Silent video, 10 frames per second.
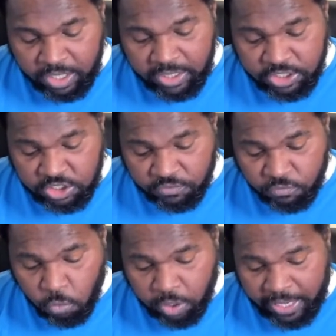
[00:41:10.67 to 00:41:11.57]
They
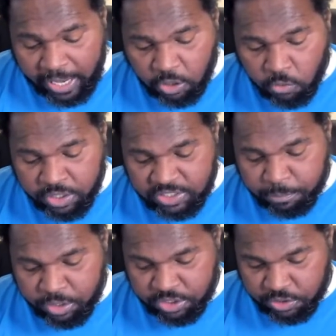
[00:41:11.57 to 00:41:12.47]
listed four categories
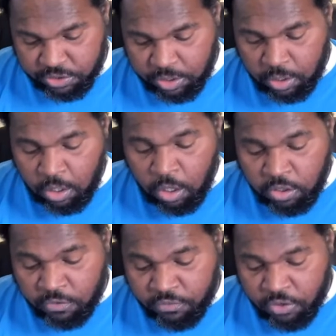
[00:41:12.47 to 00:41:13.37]
of prisoners,
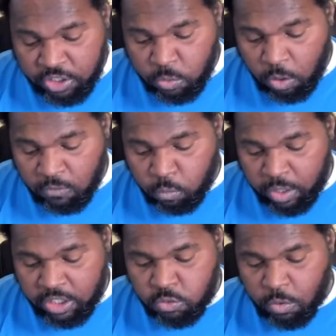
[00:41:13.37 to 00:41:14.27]
the first of
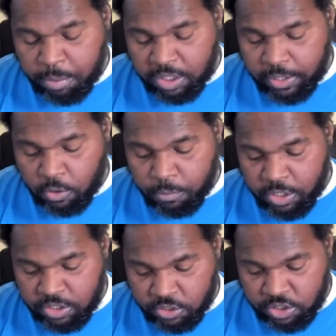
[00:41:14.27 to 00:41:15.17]
which were political
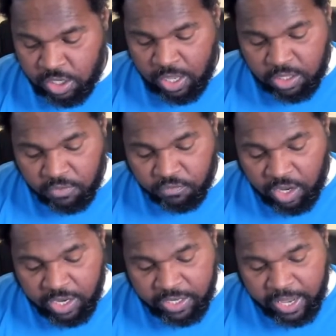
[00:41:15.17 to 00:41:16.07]
prisoners,
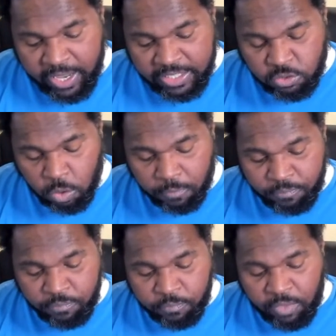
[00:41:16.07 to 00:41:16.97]
defined as,
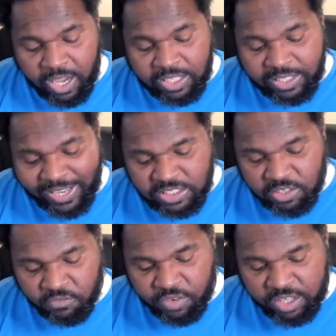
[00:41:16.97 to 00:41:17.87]
quote, a
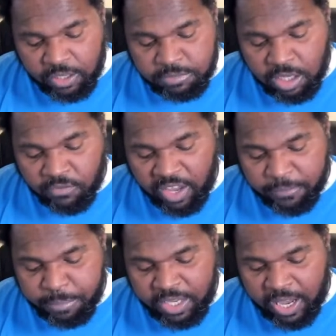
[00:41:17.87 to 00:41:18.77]
class of victims of
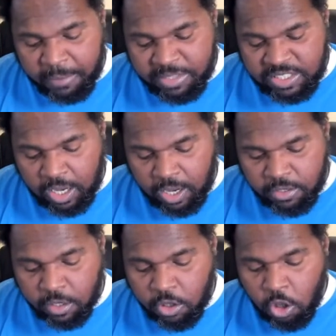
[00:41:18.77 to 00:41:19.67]
FBI
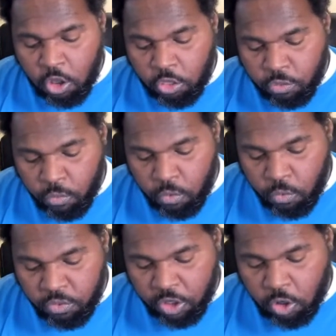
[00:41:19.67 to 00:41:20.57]
misconduct
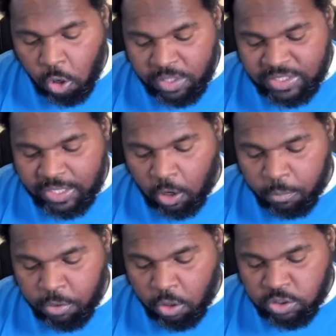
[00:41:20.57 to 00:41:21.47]
through the
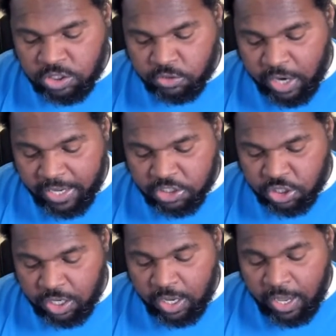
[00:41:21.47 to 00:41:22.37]
COINTELPRO
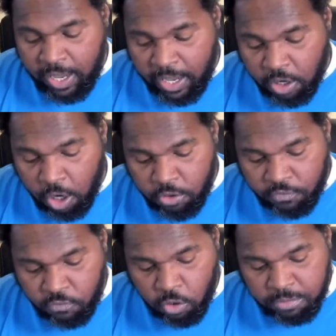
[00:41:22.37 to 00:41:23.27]
strategy and
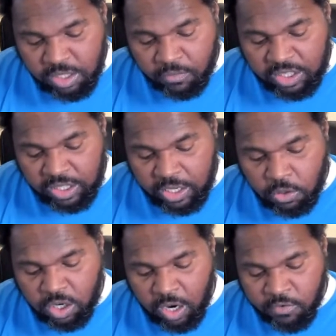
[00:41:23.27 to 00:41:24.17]
other forms of
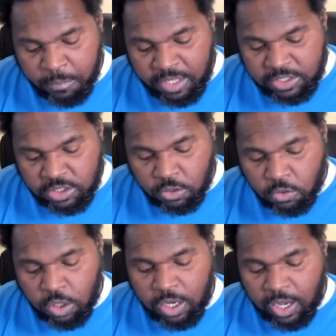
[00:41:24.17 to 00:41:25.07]
illegal
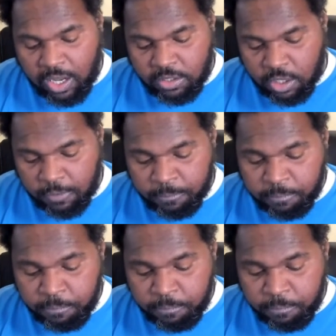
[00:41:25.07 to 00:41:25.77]
governmental conduct